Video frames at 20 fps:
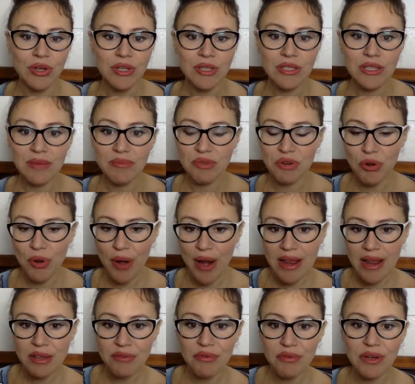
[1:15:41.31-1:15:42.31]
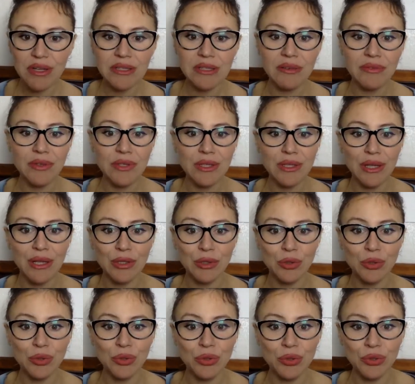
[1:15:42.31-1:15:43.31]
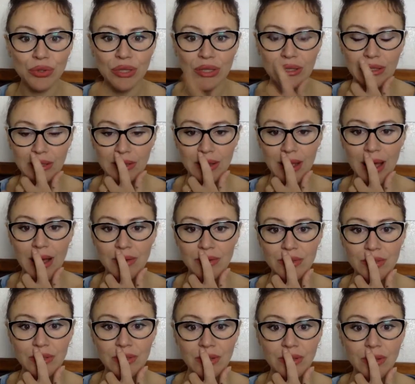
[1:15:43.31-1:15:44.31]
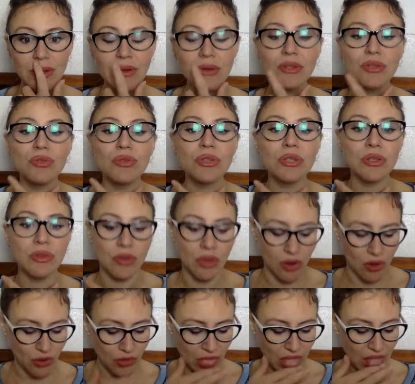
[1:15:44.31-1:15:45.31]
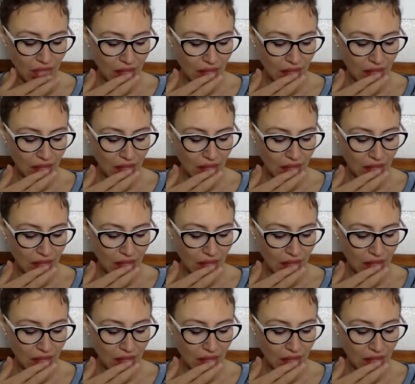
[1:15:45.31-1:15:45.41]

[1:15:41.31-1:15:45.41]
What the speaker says: some creative activity that you do that allows you not only to heal your own